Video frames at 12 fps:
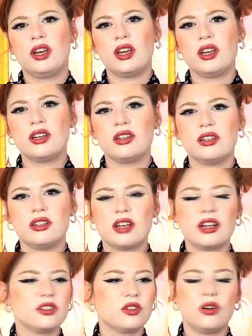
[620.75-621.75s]
And
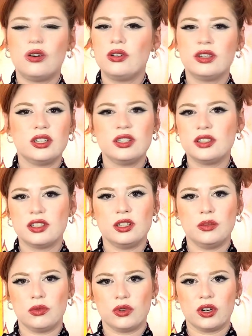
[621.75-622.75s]
that's all it is
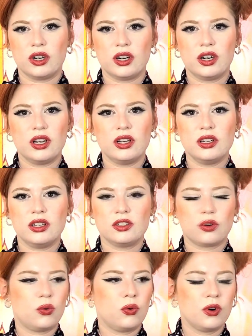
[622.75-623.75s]
anymore. And it's
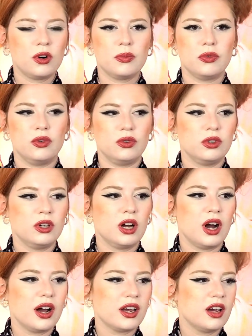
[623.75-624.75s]
horrible.
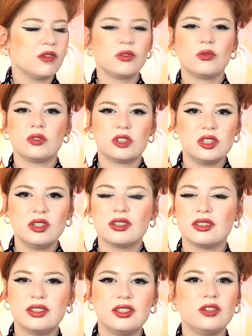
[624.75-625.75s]
I haven't seen a
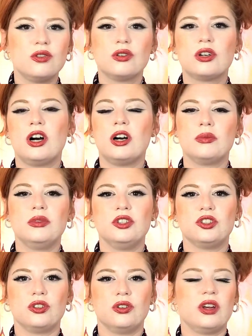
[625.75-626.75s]
single comedy
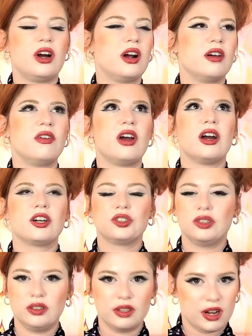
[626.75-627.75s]
show that I have
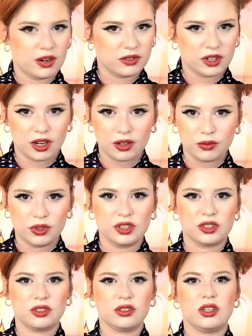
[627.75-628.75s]
actually laughed at
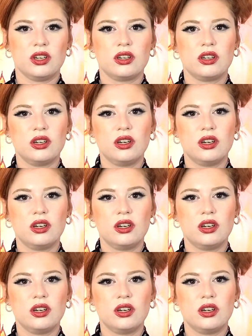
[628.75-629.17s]
recently.